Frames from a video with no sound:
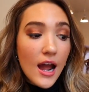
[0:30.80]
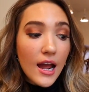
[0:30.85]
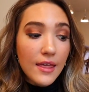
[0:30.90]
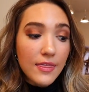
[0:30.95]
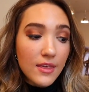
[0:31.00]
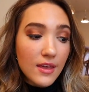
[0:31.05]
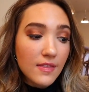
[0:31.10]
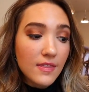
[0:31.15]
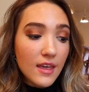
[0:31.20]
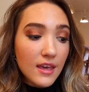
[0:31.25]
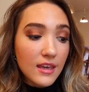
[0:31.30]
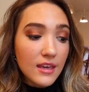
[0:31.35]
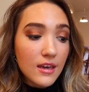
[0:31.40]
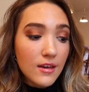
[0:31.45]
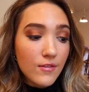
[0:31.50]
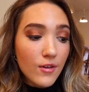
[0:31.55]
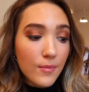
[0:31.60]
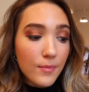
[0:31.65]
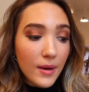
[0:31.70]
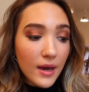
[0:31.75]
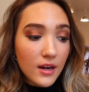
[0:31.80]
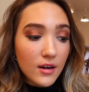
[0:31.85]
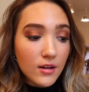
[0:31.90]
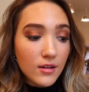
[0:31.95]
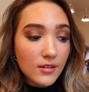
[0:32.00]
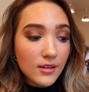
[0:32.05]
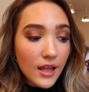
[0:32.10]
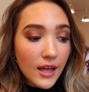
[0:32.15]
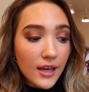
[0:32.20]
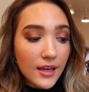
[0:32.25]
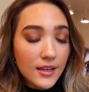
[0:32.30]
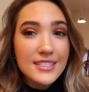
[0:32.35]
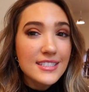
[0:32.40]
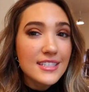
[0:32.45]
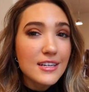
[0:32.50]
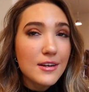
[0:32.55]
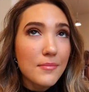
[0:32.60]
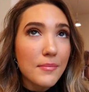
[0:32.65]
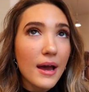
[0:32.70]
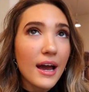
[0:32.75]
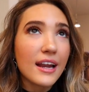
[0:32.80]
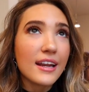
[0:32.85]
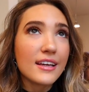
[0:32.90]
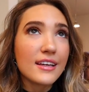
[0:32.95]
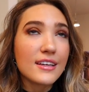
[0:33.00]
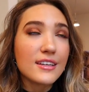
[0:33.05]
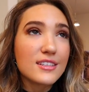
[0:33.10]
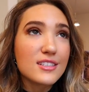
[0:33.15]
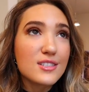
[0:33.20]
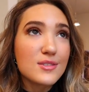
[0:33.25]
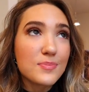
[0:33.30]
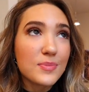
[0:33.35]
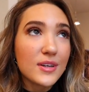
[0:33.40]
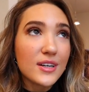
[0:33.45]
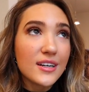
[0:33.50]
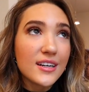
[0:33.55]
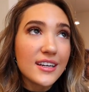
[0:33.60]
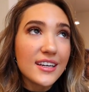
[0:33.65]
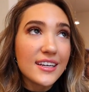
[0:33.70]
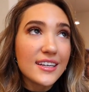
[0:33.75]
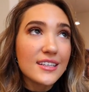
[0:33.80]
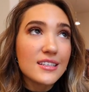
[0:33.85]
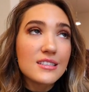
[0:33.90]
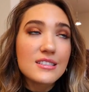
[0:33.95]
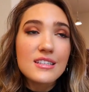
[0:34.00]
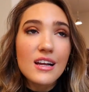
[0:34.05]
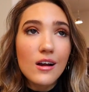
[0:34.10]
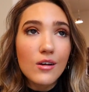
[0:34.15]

I think they give a better like cinematic experience.